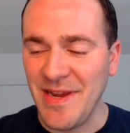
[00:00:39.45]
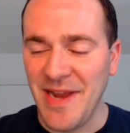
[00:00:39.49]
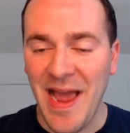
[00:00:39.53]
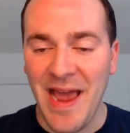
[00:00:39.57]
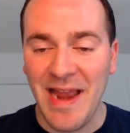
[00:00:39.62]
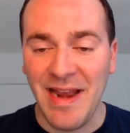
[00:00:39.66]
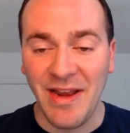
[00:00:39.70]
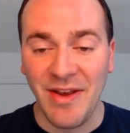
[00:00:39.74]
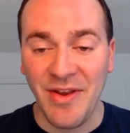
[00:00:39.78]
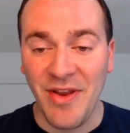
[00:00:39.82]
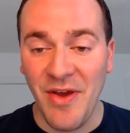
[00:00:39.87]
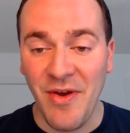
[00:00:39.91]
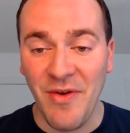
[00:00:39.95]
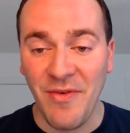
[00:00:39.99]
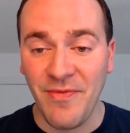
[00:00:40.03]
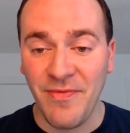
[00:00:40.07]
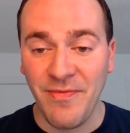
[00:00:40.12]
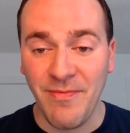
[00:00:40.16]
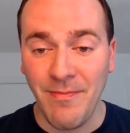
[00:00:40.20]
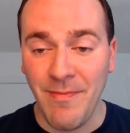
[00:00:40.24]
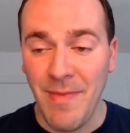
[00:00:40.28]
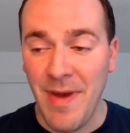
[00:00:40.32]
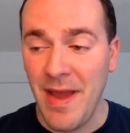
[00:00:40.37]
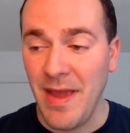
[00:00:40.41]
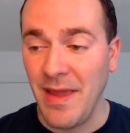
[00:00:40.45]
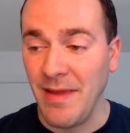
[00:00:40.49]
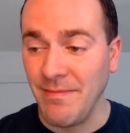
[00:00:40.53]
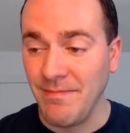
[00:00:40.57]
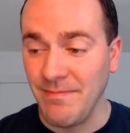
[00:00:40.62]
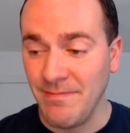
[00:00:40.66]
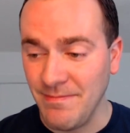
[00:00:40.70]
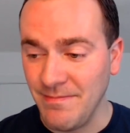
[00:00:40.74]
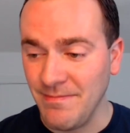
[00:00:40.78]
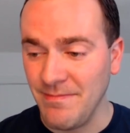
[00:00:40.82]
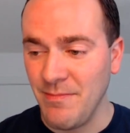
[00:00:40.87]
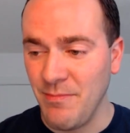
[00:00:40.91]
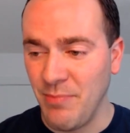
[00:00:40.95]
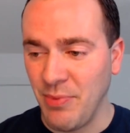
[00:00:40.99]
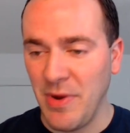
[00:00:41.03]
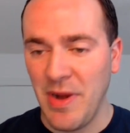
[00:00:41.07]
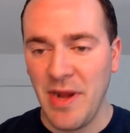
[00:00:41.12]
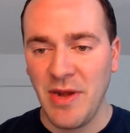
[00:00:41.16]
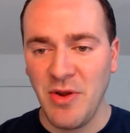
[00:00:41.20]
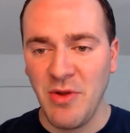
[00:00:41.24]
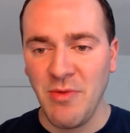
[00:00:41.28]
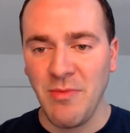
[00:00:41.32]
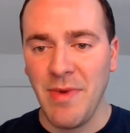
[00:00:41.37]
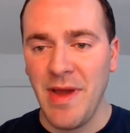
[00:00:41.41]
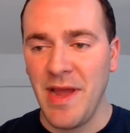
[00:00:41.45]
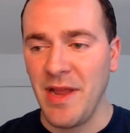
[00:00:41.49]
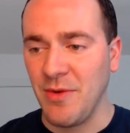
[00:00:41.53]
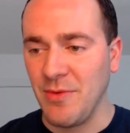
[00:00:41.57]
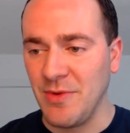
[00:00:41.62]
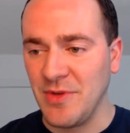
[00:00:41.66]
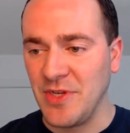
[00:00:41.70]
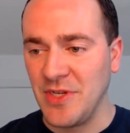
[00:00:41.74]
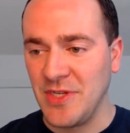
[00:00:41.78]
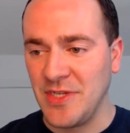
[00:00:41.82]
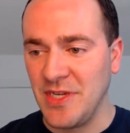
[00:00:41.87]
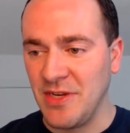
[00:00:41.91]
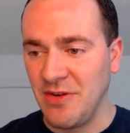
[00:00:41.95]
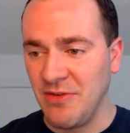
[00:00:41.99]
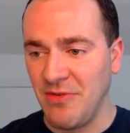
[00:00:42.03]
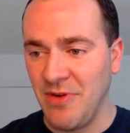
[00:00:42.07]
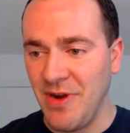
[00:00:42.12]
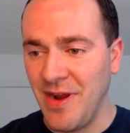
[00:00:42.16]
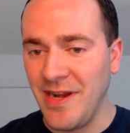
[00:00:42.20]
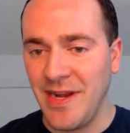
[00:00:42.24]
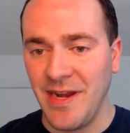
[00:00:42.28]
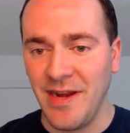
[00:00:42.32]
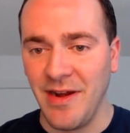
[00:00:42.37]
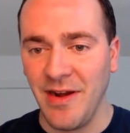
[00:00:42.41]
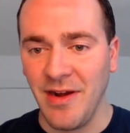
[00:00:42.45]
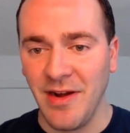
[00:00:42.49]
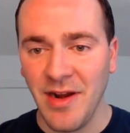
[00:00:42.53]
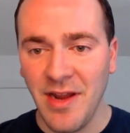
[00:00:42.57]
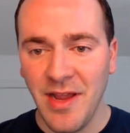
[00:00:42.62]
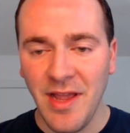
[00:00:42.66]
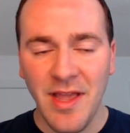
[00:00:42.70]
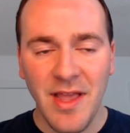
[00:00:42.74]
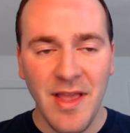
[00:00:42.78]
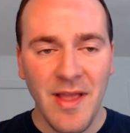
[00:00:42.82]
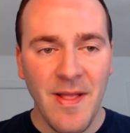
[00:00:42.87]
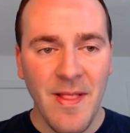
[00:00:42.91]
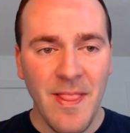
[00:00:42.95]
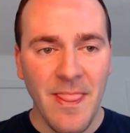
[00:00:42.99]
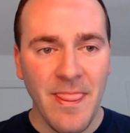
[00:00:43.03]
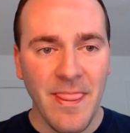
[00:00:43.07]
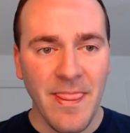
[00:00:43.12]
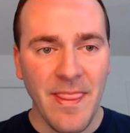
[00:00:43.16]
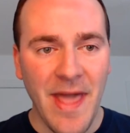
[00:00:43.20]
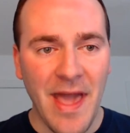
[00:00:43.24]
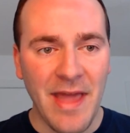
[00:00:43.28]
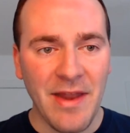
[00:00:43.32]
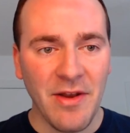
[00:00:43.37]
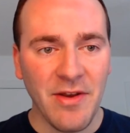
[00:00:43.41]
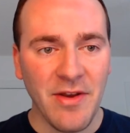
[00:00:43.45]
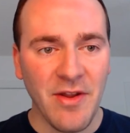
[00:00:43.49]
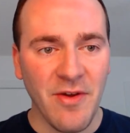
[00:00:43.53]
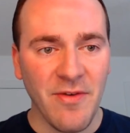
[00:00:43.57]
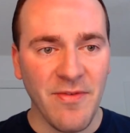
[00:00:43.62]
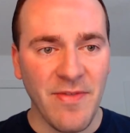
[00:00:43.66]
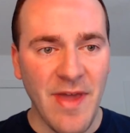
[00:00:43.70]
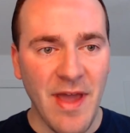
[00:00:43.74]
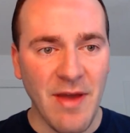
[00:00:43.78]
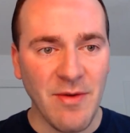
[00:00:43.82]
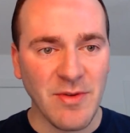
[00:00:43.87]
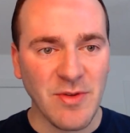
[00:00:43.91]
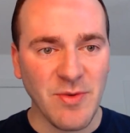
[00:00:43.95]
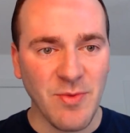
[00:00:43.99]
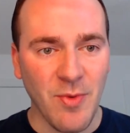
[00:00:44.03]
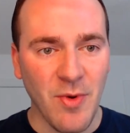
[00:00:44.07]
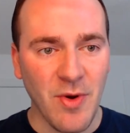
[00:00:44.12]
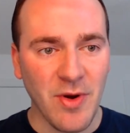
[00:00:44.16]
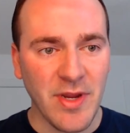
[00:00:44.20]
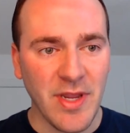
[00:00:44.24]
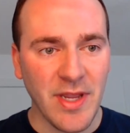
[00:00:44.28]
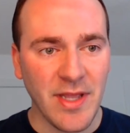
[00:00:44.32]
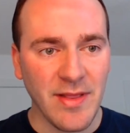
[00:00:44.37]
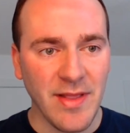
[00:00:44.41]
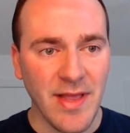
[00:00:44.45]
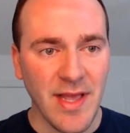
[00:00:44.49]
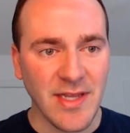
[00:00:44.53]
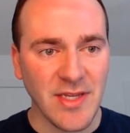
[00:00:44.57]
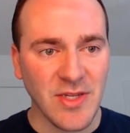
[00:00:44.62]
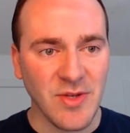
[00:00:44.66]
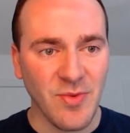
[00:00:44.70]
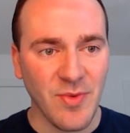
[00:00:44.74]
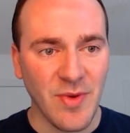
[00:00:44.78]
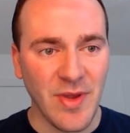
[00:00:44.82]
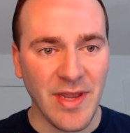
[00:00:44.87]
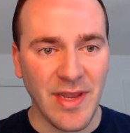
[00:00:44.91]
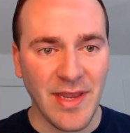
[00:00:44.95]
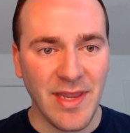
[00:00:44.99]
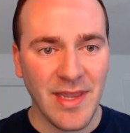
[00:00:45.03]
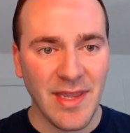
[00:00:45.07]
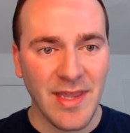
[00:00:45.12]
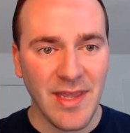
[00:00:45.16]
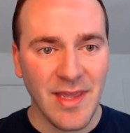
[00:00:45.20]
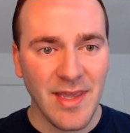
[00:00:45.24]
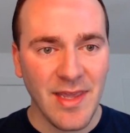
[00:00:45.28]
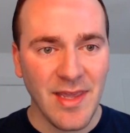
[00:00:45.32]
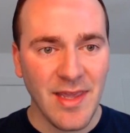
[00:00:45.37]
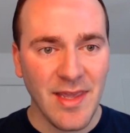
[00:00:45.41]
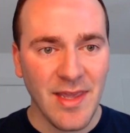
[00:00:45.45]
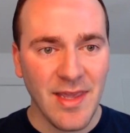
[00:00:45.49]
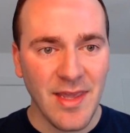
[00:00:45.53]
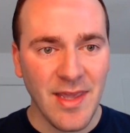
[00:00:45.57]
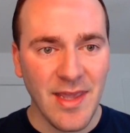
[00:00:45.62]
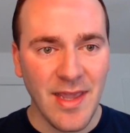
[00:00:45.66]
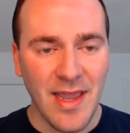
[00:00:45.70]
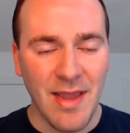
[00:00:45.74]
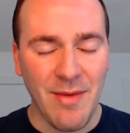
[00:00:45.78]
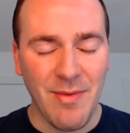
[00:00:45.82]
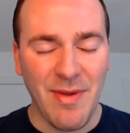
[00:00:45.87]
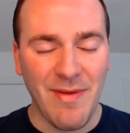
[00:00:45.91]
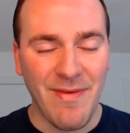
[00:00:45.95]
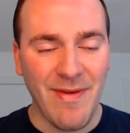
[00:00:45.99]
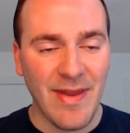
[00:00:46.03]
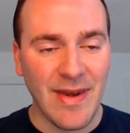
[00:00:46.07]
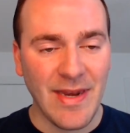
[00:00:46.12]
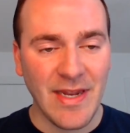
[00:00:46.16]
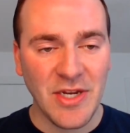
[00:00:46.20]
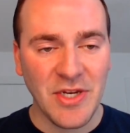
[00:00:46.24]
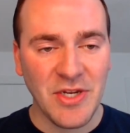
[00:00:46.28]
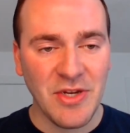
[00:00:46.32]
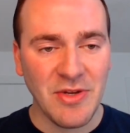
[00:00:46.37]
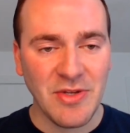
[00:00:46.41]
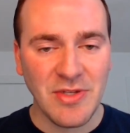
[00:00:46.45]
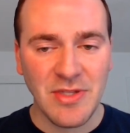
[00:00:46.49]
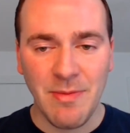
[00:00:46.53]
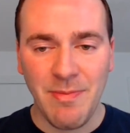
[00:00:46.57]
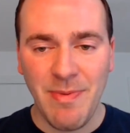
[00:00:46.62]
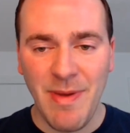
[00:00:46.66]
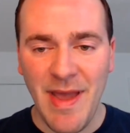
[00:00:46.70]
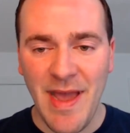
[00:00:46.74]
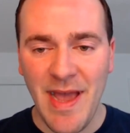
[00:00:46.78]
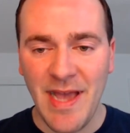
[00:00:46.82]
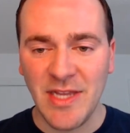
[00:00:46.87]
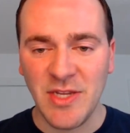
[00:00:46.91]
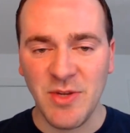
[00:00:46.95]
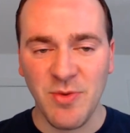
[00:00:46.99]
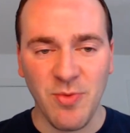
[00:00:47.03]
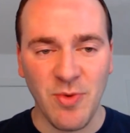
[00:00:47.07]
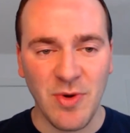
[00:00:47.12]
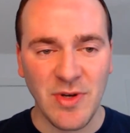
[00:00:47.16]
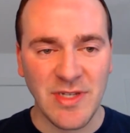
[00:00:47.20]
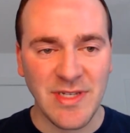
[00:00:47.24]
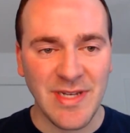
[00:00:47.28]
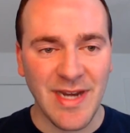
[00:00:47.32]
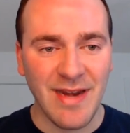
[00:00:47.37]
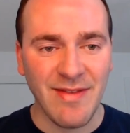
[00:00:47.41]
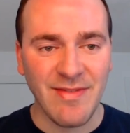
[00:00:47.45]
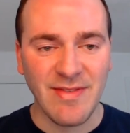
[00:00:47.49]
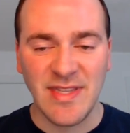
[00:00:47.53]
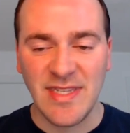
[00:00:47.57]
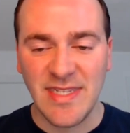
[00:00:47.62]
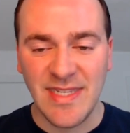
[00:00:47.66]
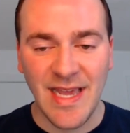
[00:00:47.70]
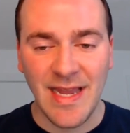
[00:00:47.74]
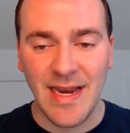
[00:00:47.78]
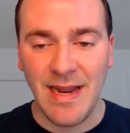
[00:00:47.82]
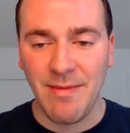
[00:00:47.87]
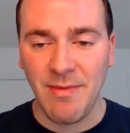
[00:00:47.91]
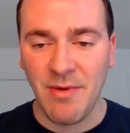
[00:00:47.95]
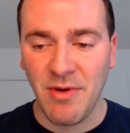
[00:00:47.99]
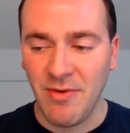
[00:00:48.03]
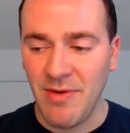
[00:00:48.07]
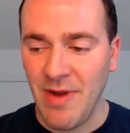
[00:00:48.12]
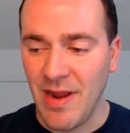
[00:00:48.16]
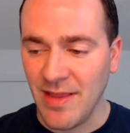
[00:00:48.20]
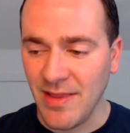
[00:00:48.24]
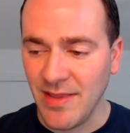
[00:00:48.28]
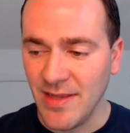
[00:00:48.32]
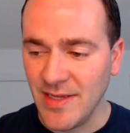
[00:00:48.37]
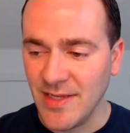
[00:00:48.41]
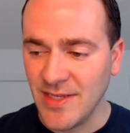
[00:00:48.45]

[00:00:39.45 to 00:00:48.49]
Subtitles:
I don't know if my brand new mic, which is sitting right here, I don't know if that was working last week. And we've had issues in the past where it's not even set up correctly.